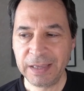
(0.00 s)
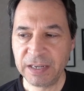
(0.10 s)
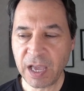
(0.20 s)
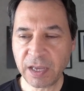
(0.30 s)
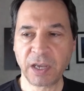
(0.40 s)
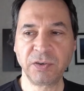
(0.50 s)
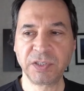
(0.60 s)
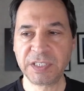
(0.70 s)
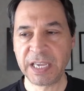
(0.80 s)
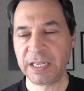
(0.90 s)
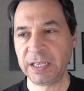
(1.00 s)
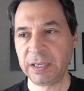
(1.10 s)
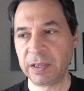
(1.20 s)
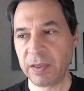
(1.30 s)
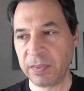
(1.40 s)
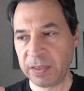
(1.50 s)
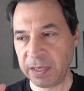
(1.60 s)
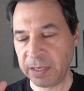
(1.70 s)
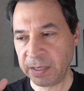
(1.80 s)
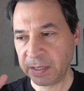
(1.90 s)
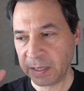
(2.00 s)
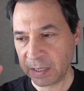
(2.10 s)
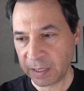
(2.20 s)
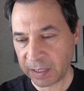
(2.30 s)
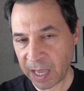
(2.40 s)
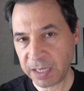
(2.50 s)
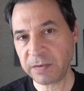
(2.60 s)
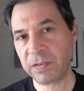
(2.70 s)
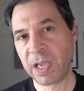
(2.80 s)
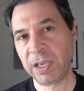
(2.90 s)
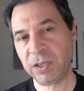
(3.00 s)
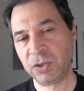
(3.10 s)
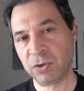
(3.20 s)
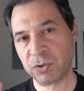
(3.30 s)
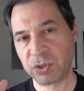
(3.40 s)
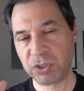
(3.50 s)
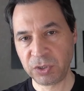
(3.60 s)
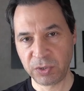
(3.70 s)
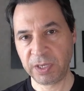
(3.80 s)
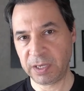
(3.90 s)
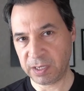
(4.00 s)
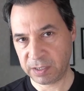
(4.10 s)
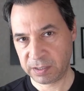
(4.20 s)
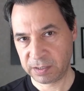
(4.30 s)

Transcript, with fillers: not understanding the kind of light you're shooting in.